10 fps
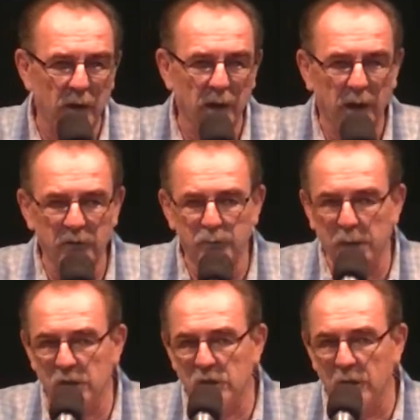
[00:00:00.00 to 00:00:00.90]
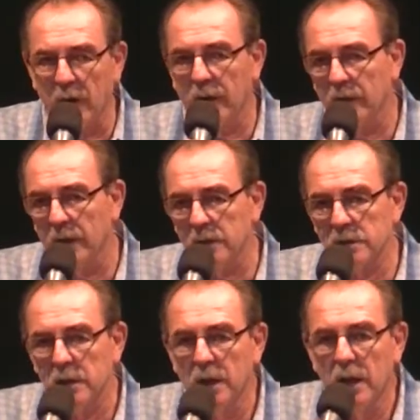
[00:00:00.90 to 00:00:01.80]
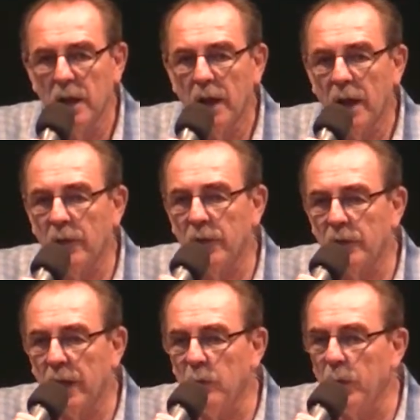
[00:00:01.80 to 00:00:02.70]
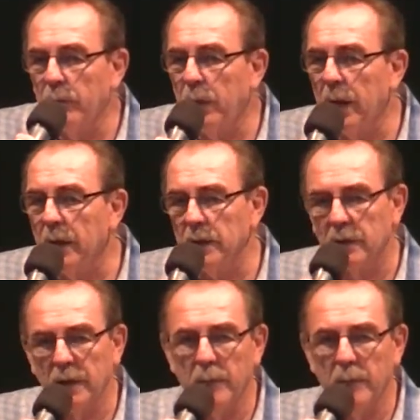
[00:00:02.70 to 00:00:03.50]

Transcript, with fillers: and I've been sharing this how that they repented.